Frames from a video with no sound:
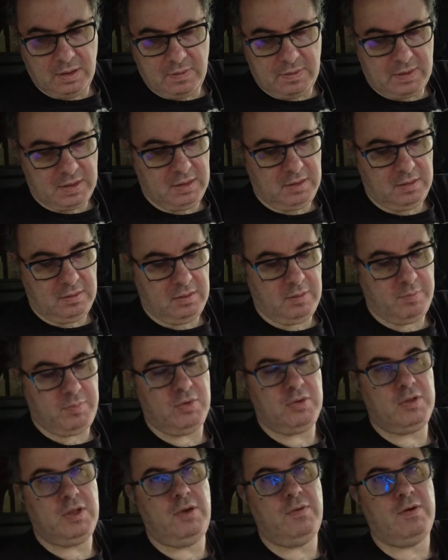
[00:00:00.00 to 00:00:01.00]
Then you
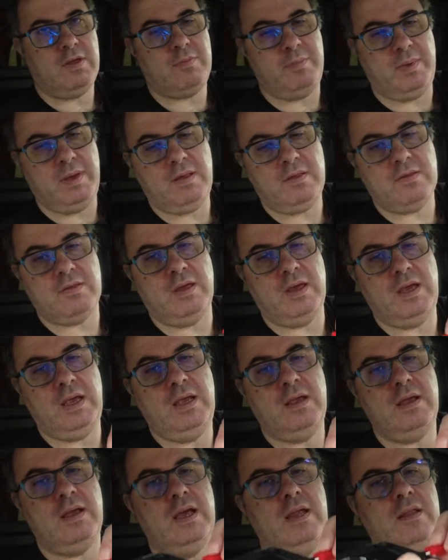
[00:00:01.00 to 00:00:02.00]
plug
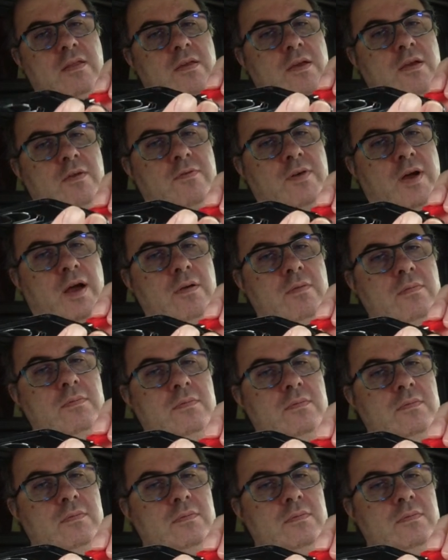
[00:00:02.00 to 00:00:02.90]
USB-C into your phone